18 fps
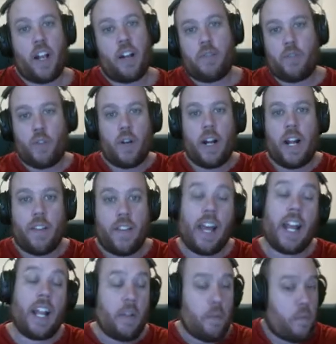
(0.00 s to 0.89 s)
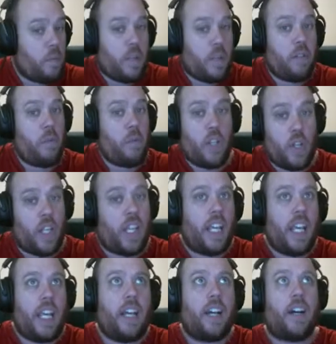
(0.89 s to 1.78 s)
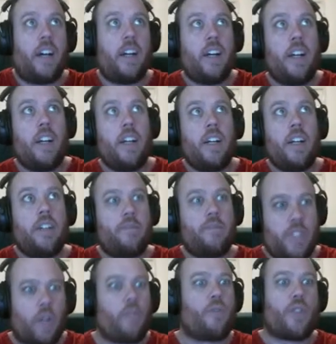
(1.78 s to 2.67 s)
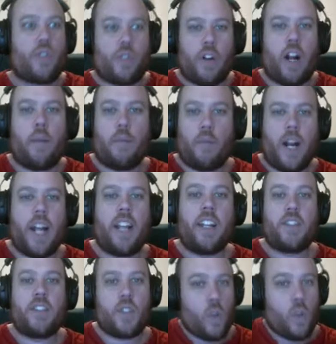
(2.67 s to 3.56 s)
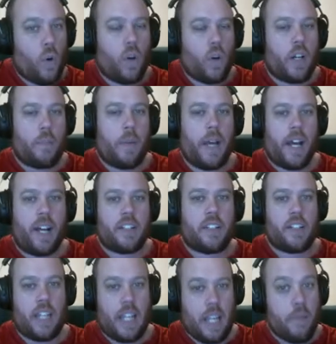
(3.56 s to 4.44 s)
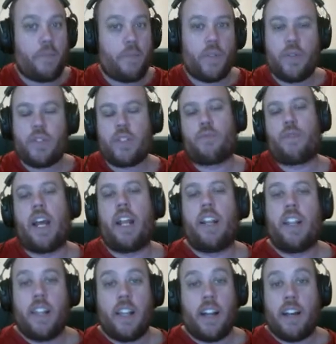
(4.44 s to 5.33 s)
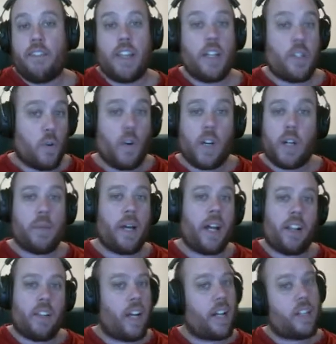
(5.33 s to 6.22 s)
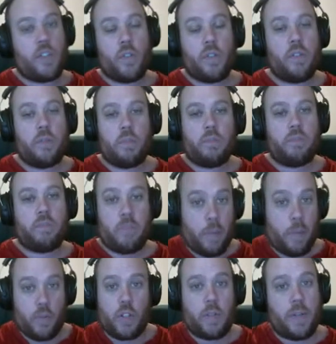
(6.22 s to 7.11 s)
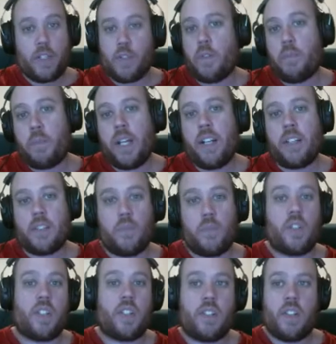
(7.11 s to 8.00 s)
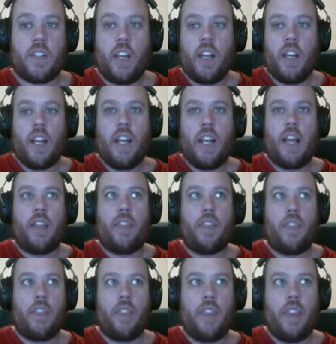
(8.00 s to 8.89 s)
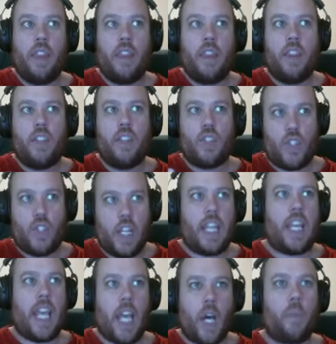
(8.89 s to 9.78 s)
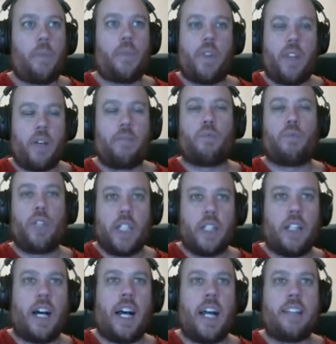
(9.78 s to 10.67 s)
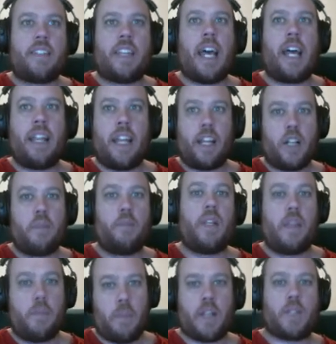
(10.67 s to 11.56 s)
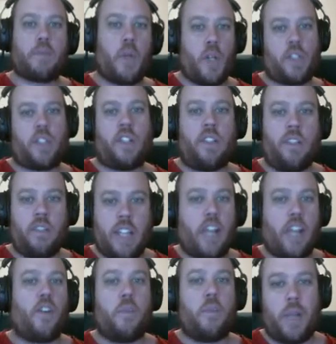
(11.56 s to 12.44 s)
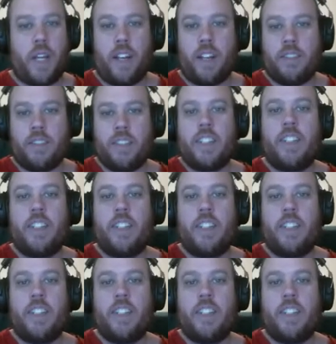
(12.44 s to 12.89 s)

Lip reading: kind of grew out of that. And when you hear self-described Randians talk about the influence of Rand in their life, they talk about it like people talk about Jordan Peterson, which is she helped them realize how they could be the best person they could be.